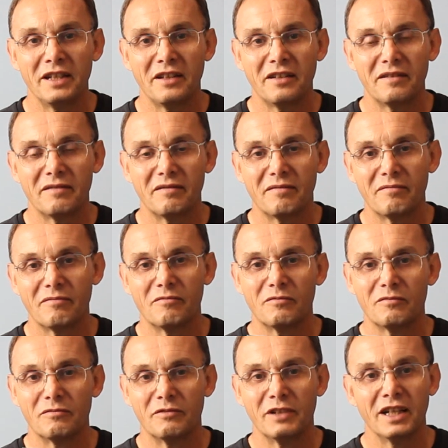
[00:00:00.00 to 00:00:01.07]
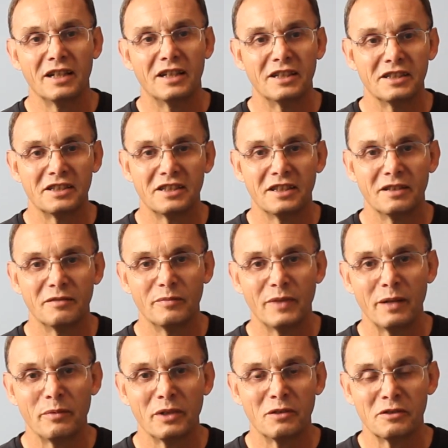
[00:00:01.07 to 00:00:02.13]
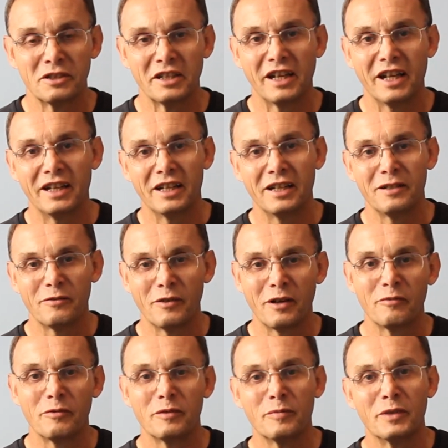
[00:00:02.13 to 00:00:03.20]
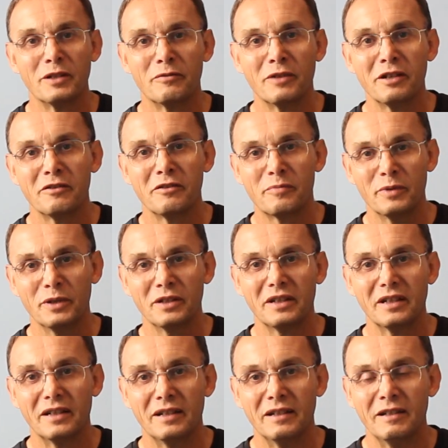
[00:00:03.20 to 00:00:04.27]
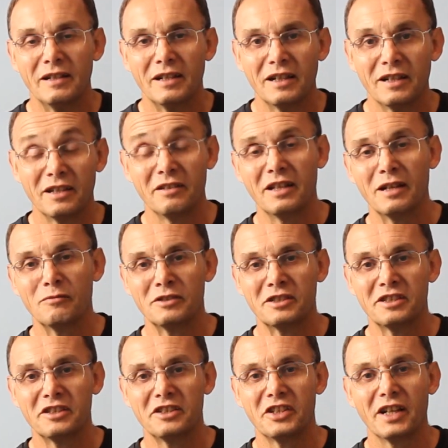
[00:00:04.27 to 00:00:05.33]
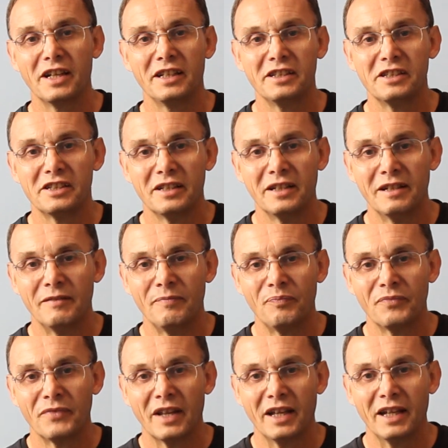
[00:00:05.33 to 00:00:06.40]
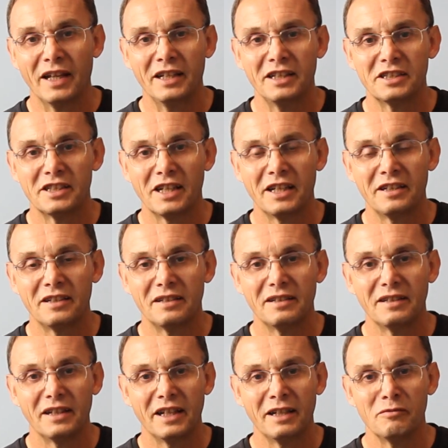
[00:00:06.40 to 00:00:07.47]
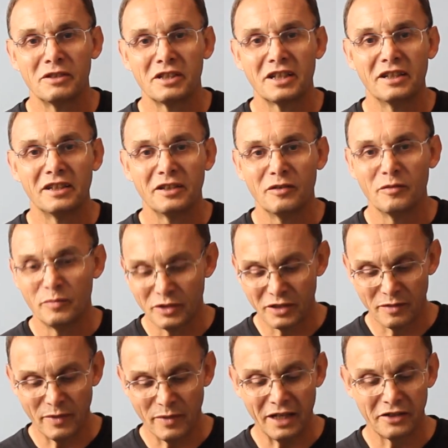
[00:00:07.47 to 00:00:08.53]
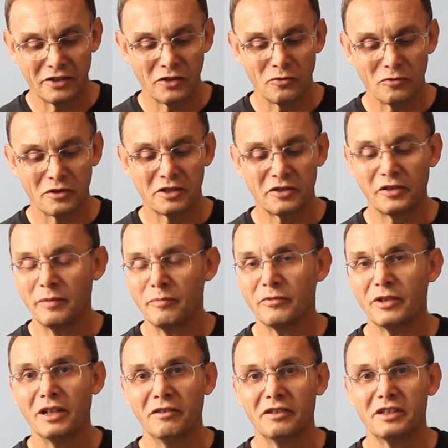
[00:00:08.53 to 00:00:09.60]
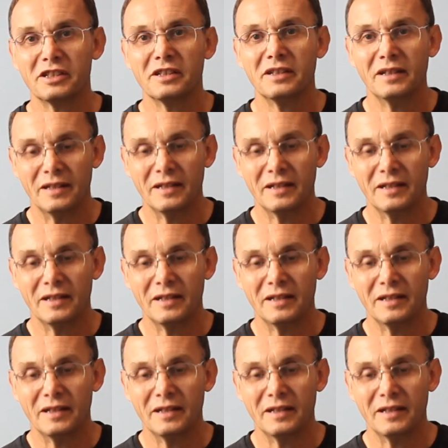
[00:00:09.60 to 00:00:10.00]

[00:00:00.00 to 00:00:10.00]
he realised that maybe I wasn't getting anywhere with my roach book, although that was to change, he said he was going to do a book about chalkstream roach.